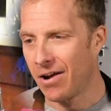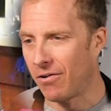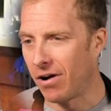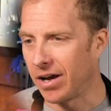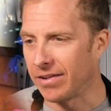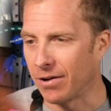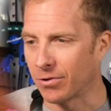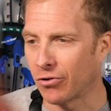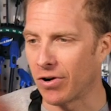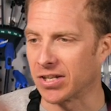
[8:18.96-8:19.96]
Right
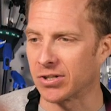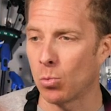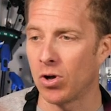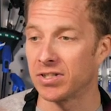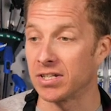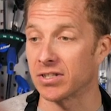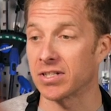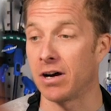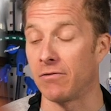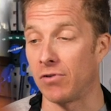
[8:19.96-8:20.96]
then, Chris wanted to
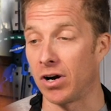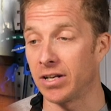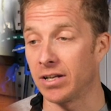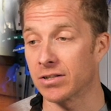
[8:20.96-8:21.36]
start riding,